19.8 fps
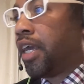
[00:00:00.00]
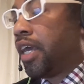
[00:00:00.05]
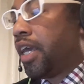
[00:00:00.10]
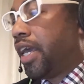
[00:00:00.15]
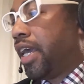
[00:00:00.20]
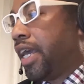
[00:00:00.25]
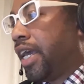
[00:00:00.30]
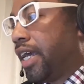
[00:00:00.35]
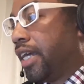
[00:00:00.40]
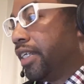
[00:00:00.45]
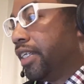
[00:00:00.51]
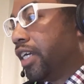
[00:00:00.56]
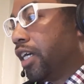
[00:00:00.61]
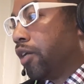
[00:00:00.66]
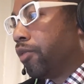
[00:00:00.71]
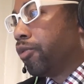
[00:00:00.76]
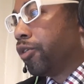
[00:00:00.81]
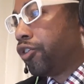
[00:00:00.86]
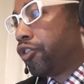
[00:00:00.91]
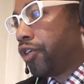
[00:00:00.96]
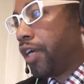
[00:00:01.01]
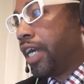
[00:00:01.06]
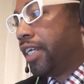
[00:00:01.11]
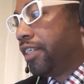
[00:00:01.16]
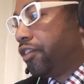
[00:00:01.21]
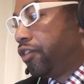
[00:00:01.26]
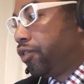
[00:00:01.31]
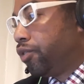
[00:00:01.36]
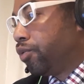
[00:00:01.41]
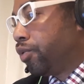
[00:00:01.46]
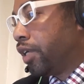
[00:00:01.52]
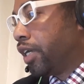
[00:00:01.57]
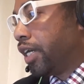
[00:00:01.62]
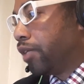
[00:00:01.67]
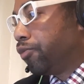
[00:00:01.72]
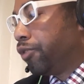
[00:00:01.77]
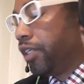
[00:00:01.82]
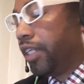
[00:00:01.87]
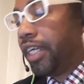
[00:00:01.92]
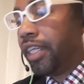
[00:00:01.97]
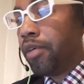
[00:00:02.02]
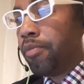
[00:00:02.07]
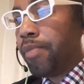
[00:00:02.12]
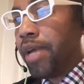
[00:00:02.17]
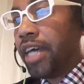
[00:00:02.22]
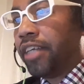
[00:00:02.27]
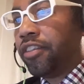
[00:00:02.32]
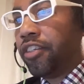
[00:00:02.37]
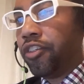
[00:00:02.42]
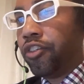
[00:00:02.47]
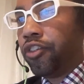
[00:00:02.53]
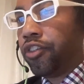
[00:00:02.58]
and we're trying to relay the message.